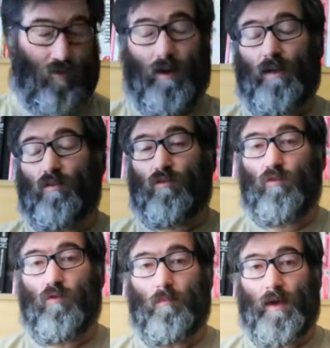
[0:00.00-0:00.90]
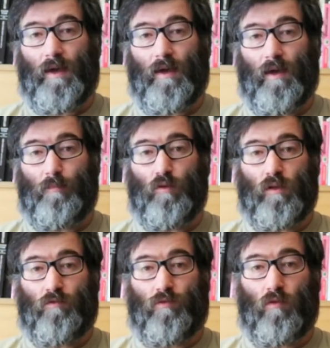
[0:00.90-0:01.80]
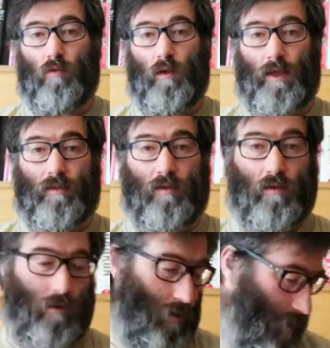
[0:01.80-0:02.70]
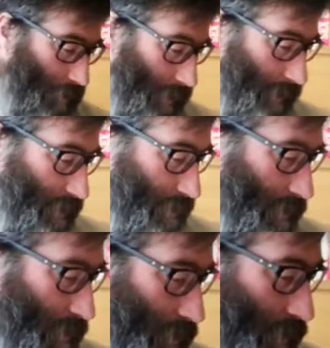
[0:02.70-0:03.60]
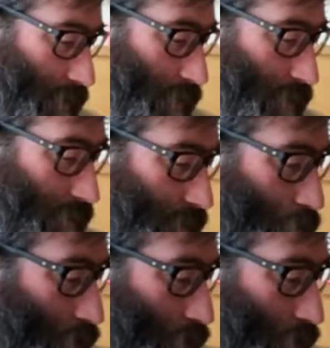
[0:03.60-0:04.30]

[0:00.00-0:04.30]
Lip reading: try to make a beautiful letter like the